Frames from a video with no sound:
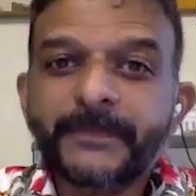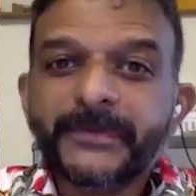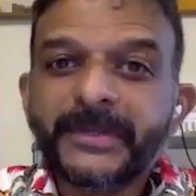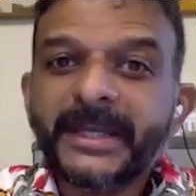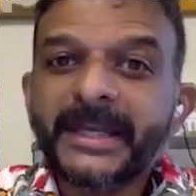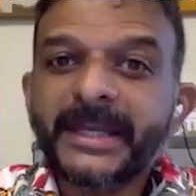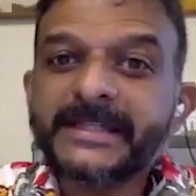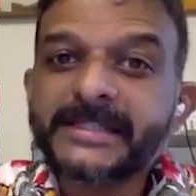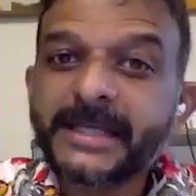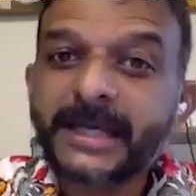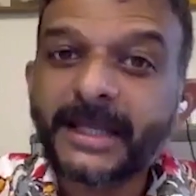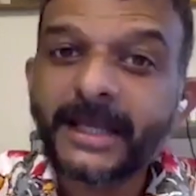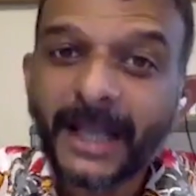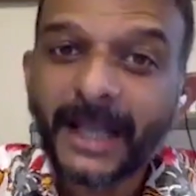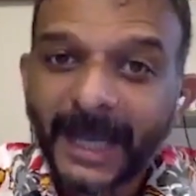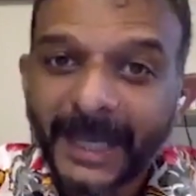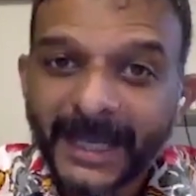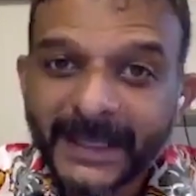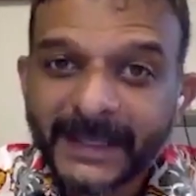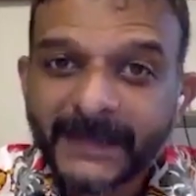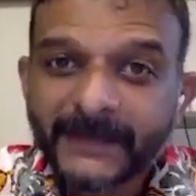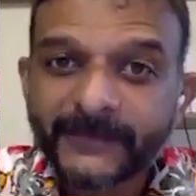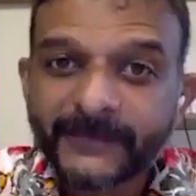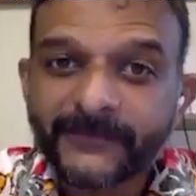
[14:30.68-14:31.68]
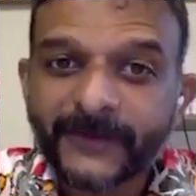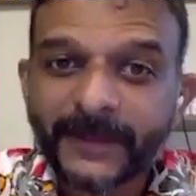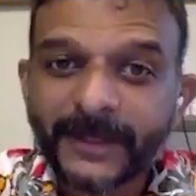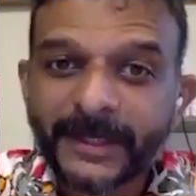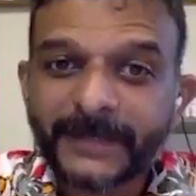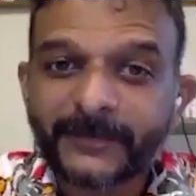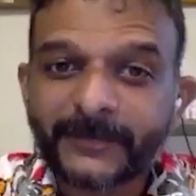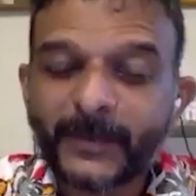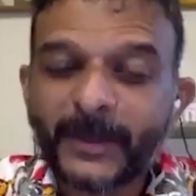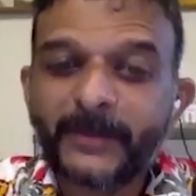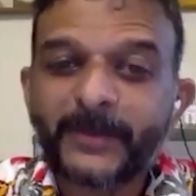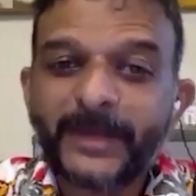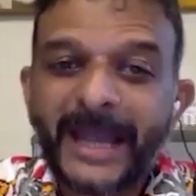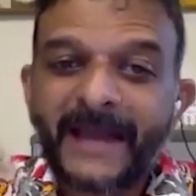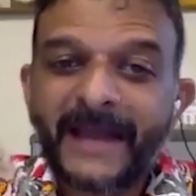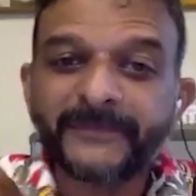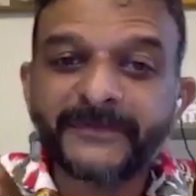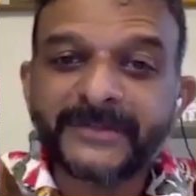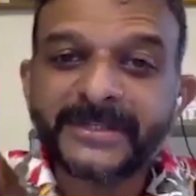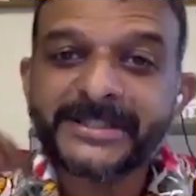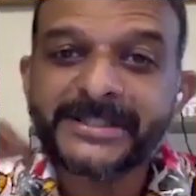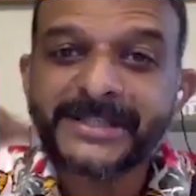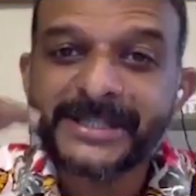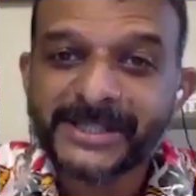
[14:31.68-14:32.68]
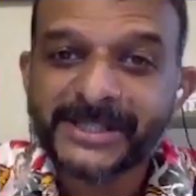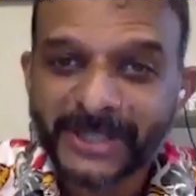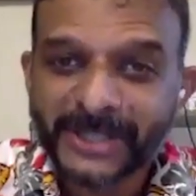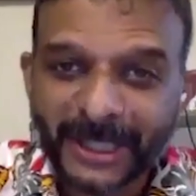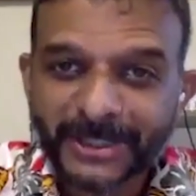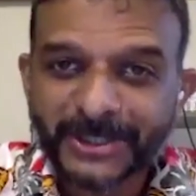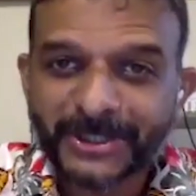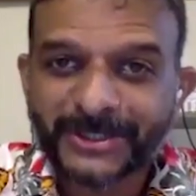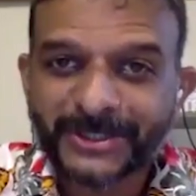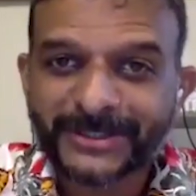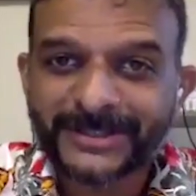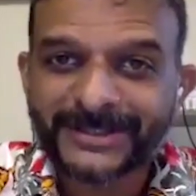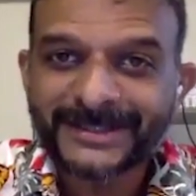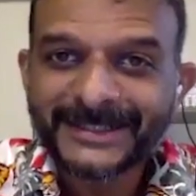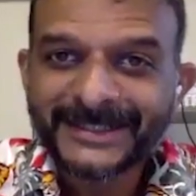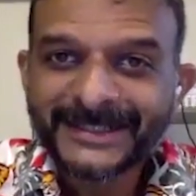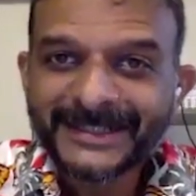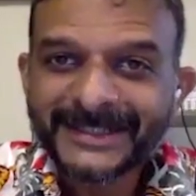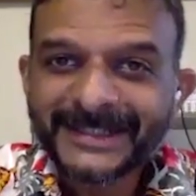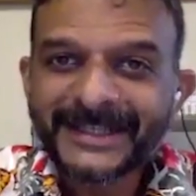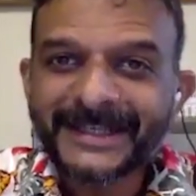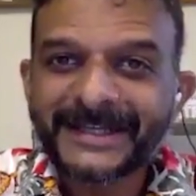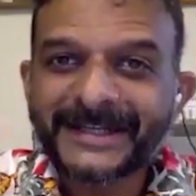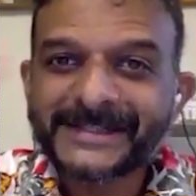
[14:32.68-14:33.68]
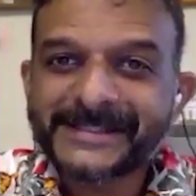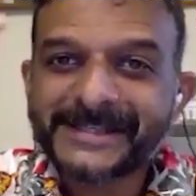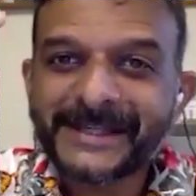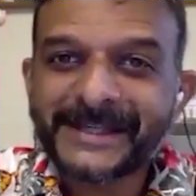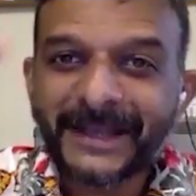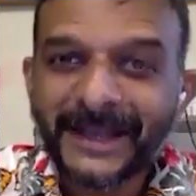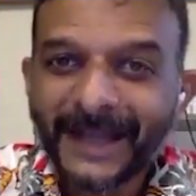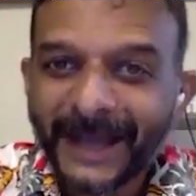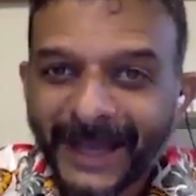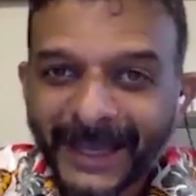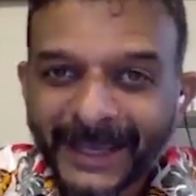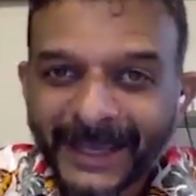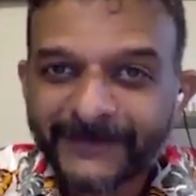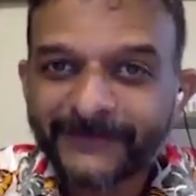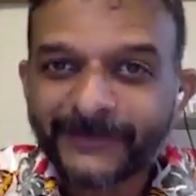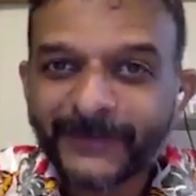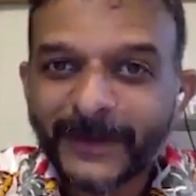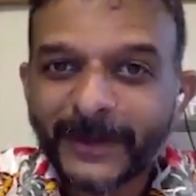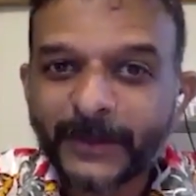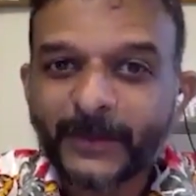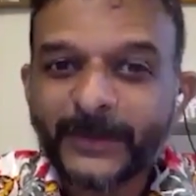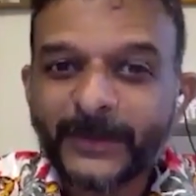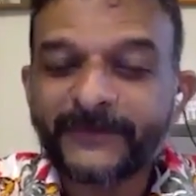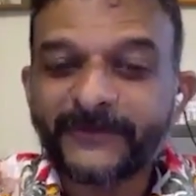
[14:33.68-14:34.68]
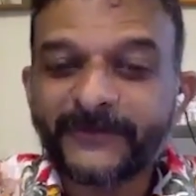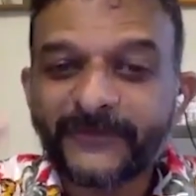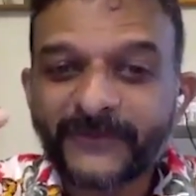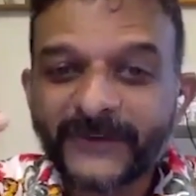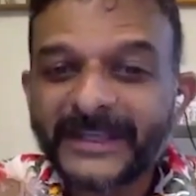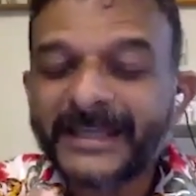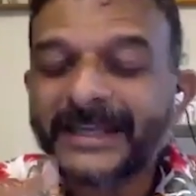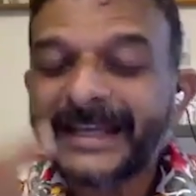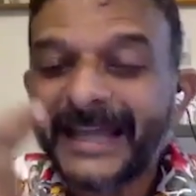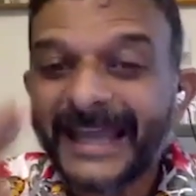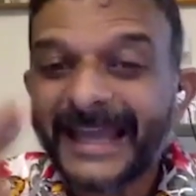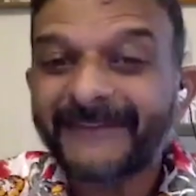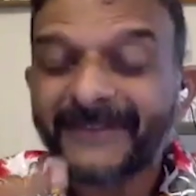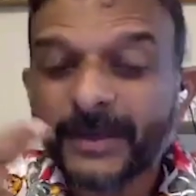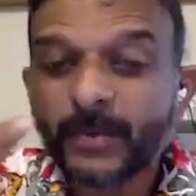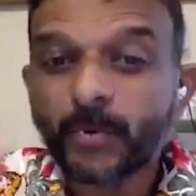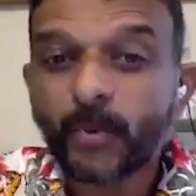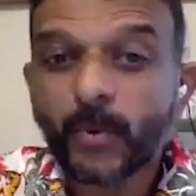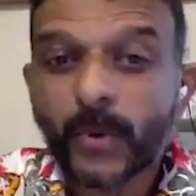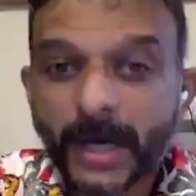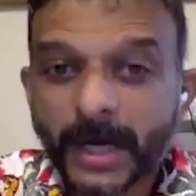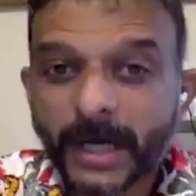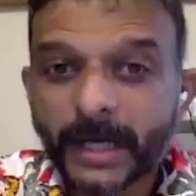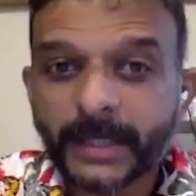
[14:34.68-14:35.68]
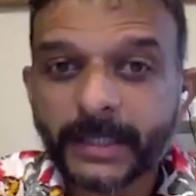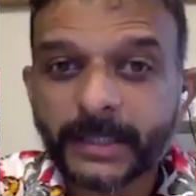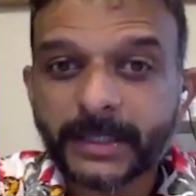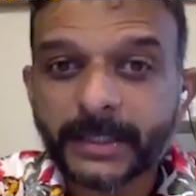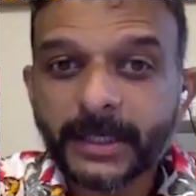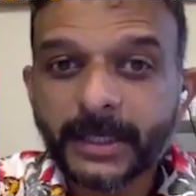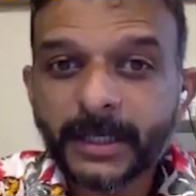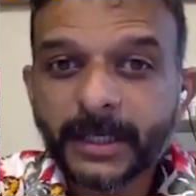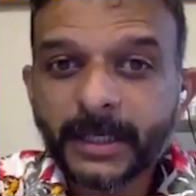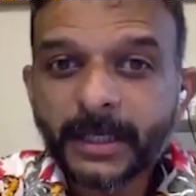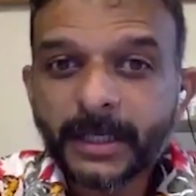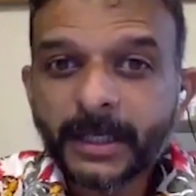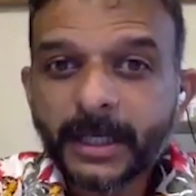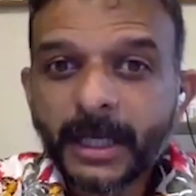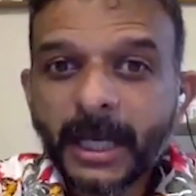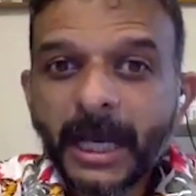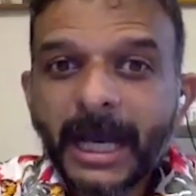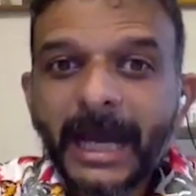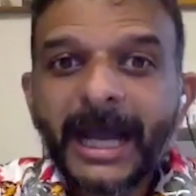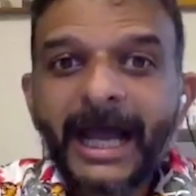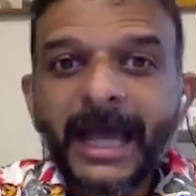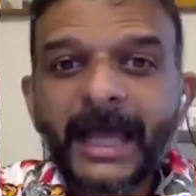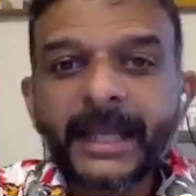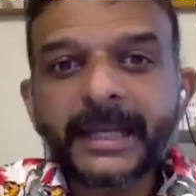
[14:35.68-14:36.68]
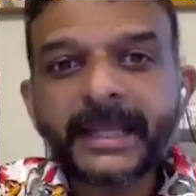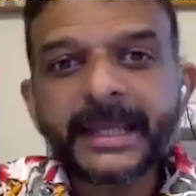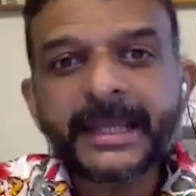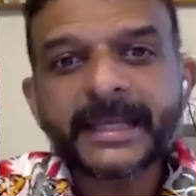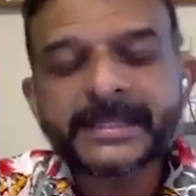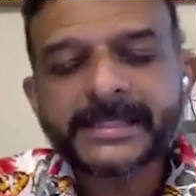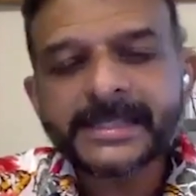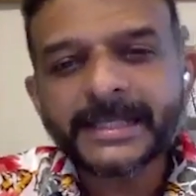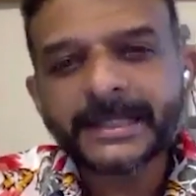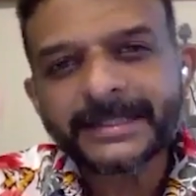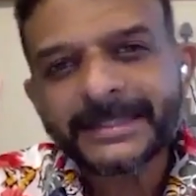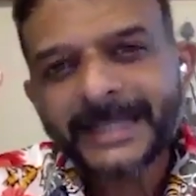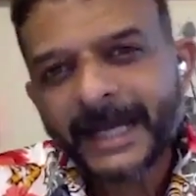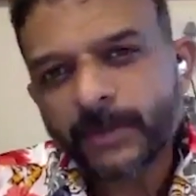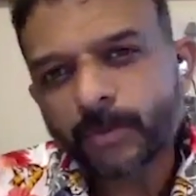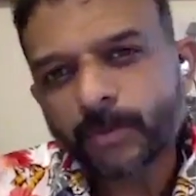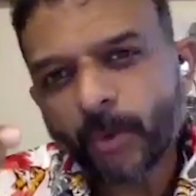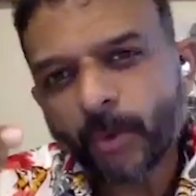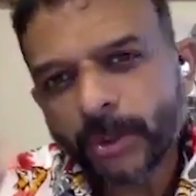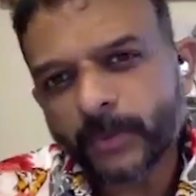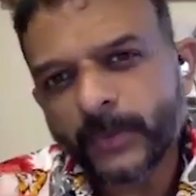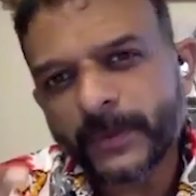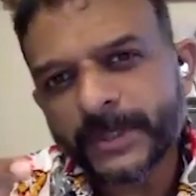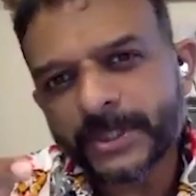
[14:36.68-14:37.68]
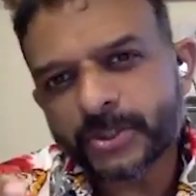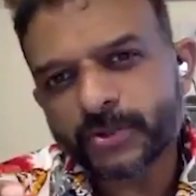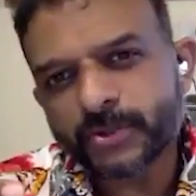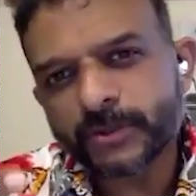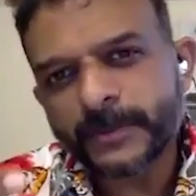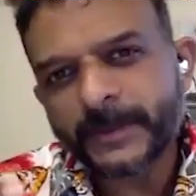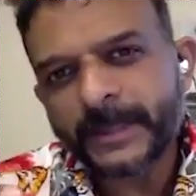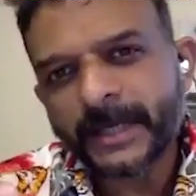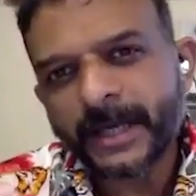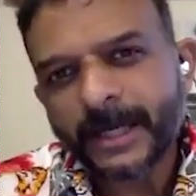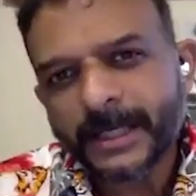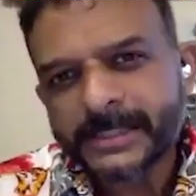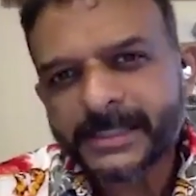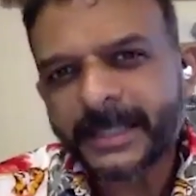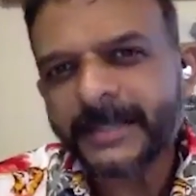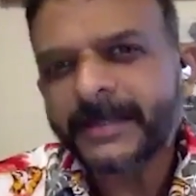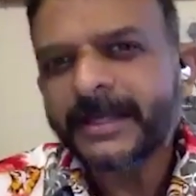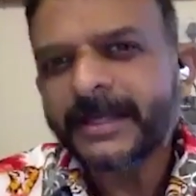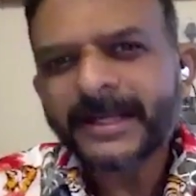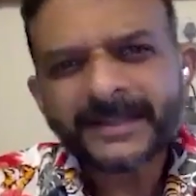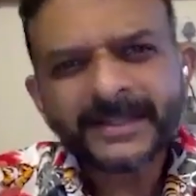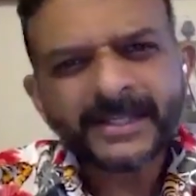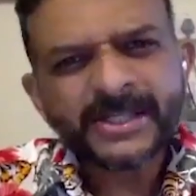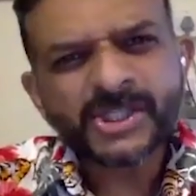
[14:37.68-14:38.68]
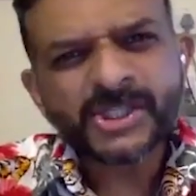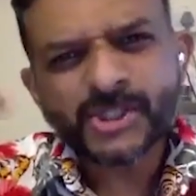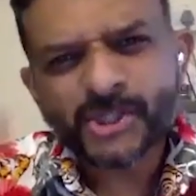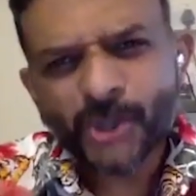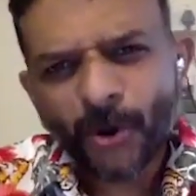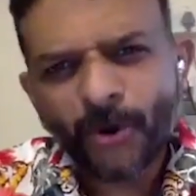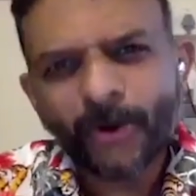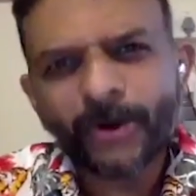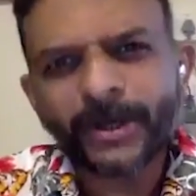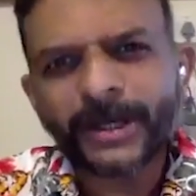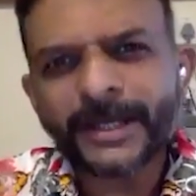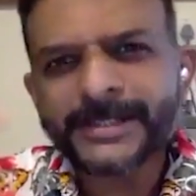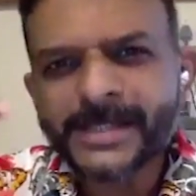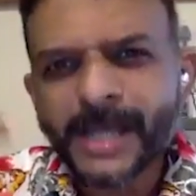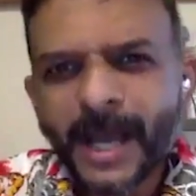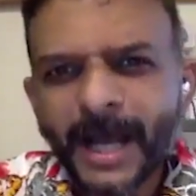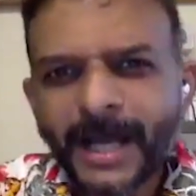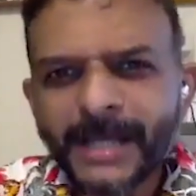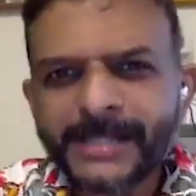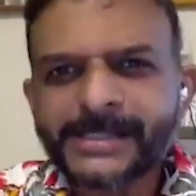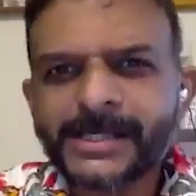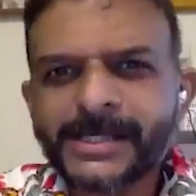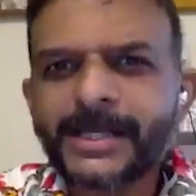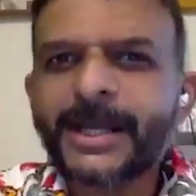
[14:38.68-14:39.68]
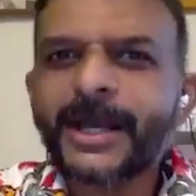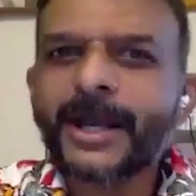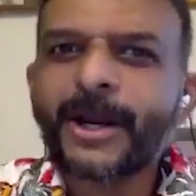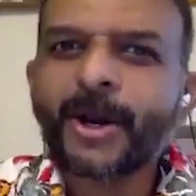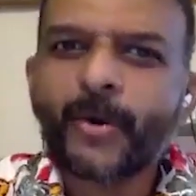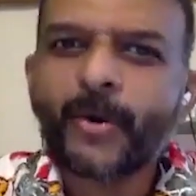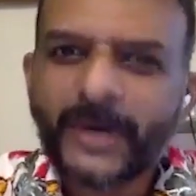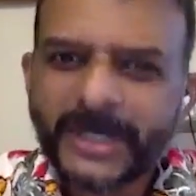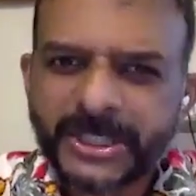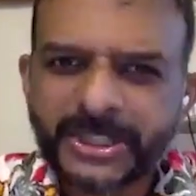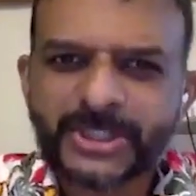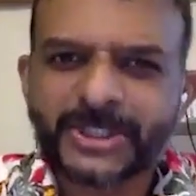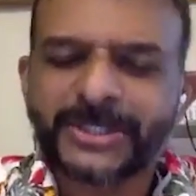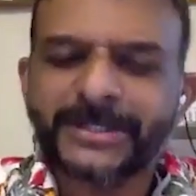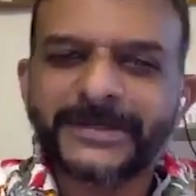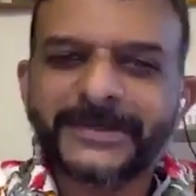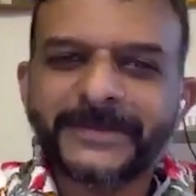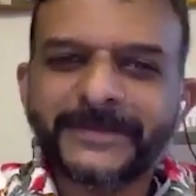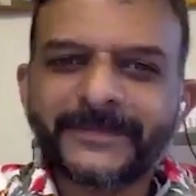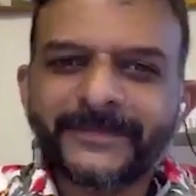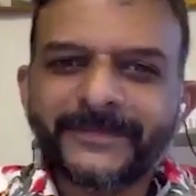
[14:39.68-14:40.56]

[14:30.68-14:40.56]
It's alive when we have this discussion. It is alive when we feel every word. And isn't that what we should be asking? The song is asking a question.